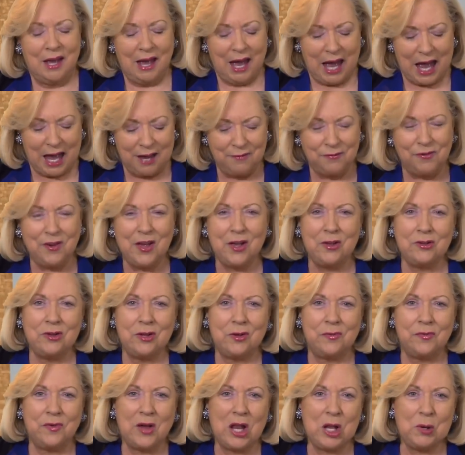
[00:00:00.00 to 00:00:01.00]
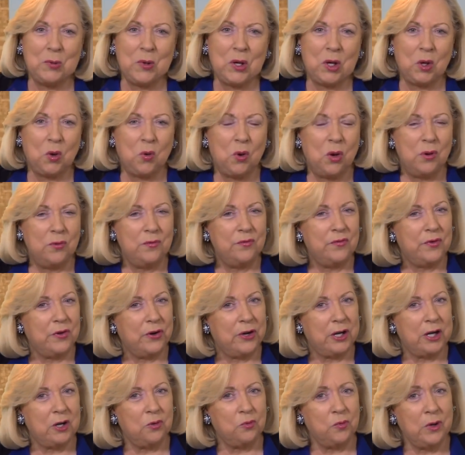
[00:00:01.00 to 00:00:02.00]
I found the following quote
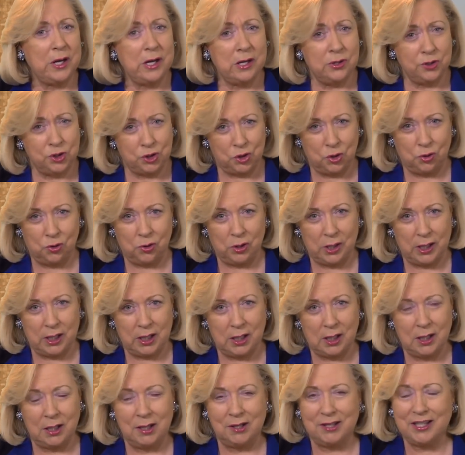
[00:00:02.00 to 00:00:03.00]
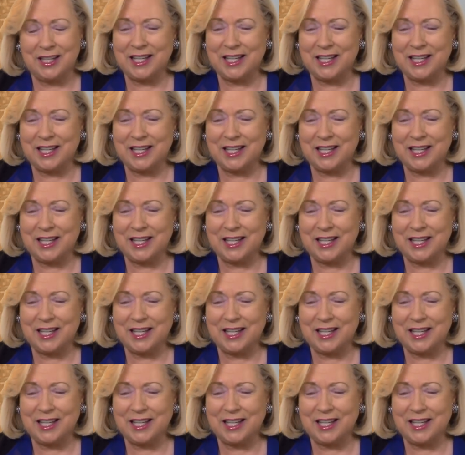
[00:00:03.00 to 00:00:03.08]
very reassuring.